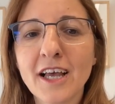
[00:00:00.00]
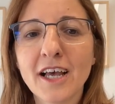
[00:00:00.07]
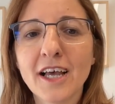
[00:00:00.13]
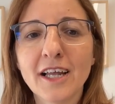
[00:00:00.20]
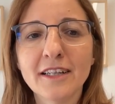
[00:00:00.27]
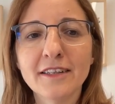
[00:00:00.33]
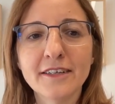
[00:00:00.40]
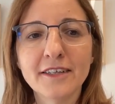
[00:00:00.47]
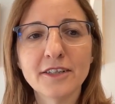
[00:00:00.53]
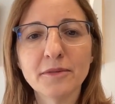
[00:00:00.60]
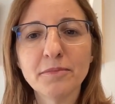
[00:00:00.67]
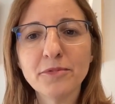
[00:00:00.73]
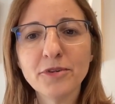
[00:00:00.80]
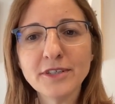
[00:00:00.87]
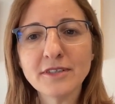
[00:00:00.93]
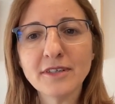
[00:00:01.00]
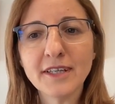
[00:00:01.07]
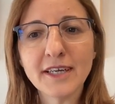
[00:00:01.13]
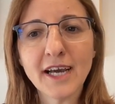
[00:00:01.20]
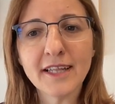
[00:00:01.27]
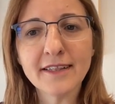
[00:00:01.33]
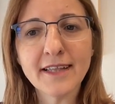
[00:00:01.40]
And in the
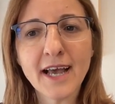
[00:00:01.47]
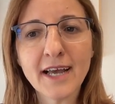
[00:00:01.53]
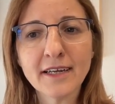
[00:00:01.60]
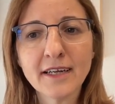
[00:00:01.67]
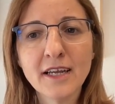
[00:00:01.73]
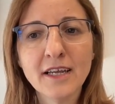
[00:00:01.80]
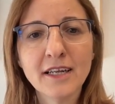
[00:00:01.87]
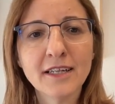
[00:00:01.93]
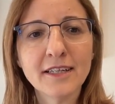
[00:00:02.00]
poisoning attack,